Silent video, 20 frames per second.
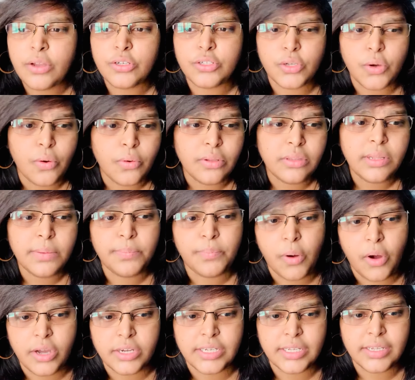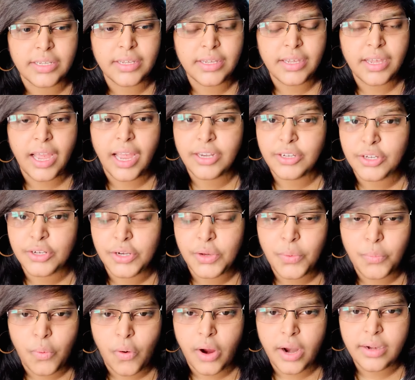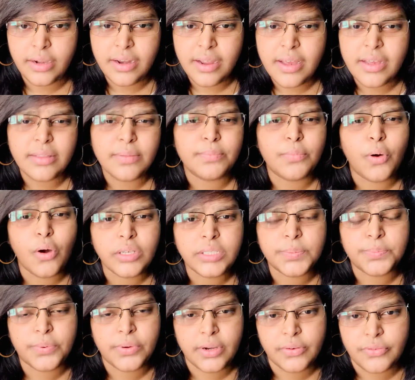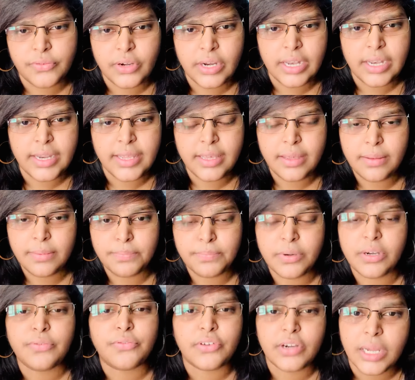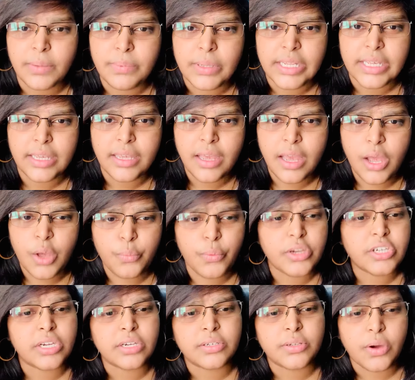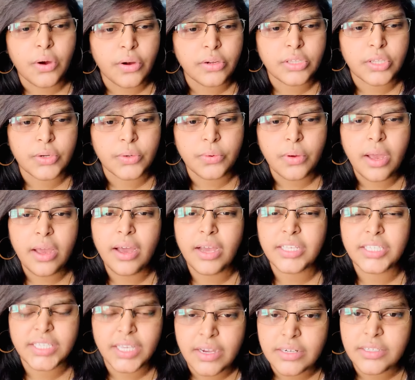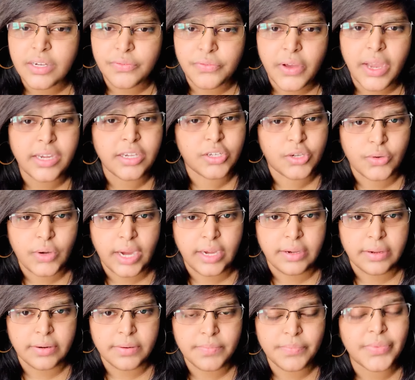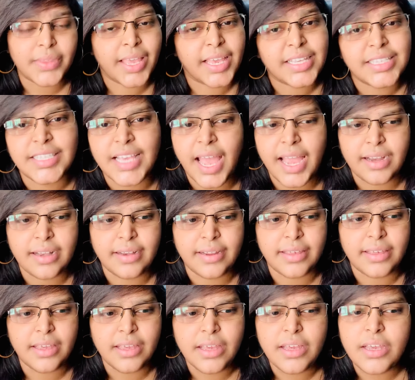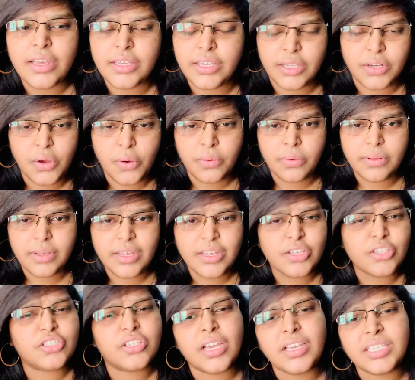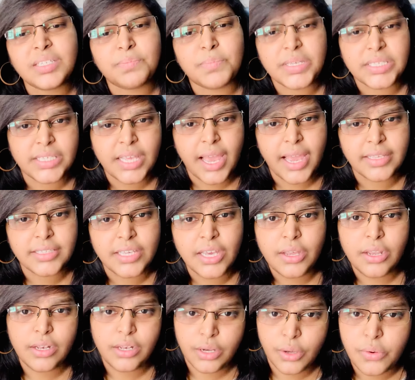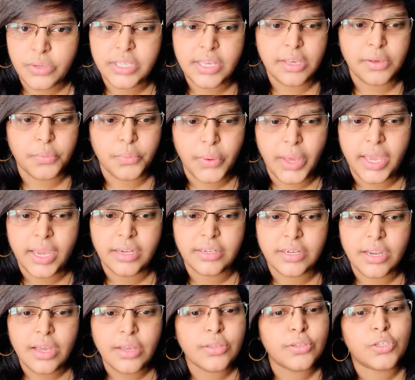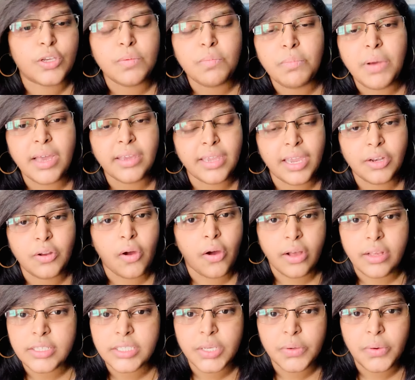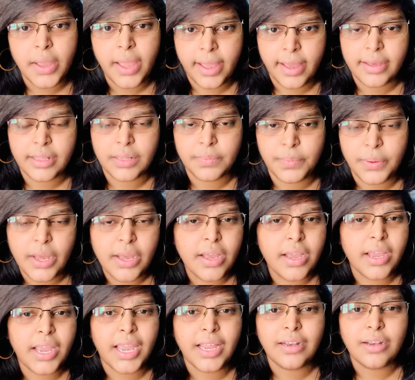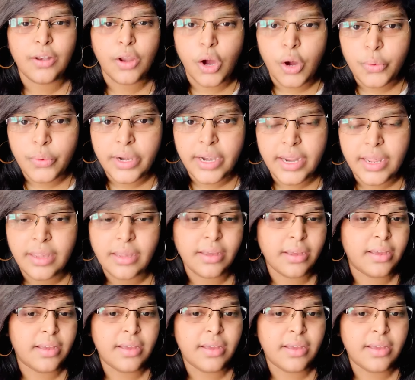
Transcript: tone the body. And you know what? Most preferably, preferably, we should go through a certified trainer. Exactly. You know, just besides losing weight, Zumba can also help in lowering